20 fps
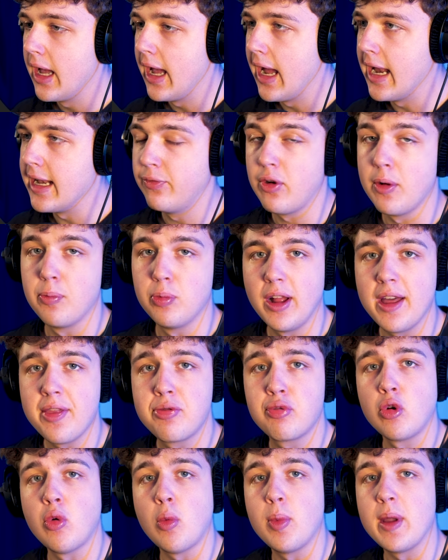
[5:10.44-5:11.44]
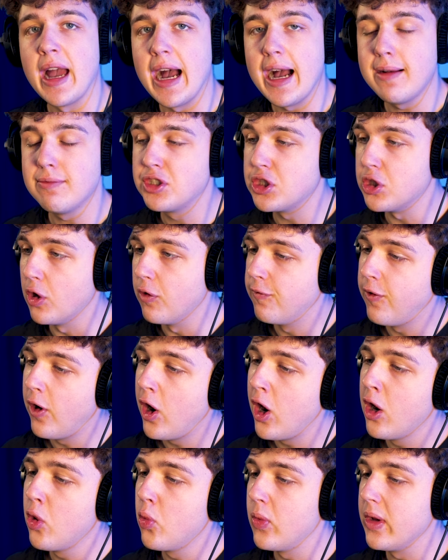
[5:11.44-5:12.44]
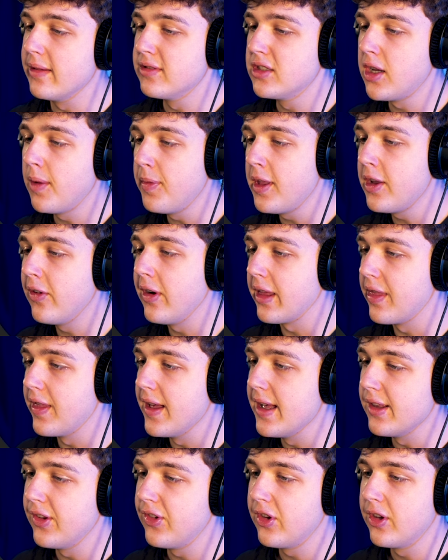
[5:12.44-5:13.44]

And if we played through what we have so far, we have something like this.